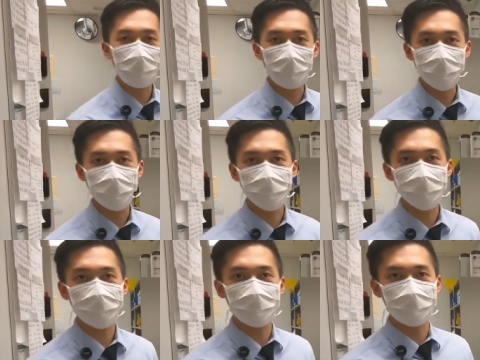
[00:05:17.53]
questions,
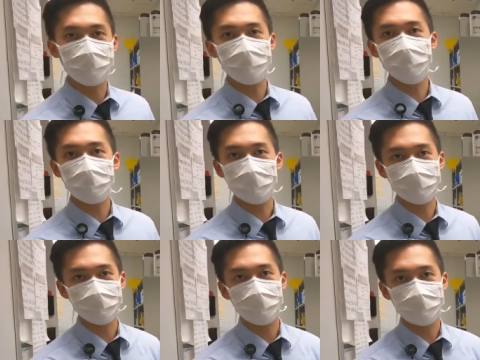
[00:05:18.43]
they will be reaching out
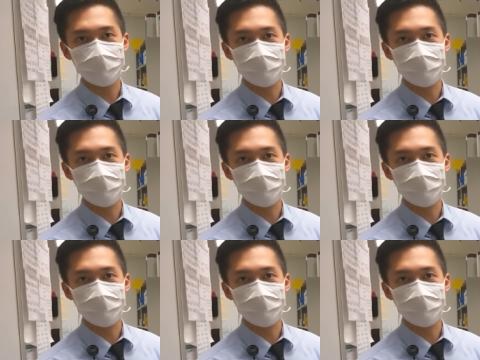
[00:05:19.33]
to our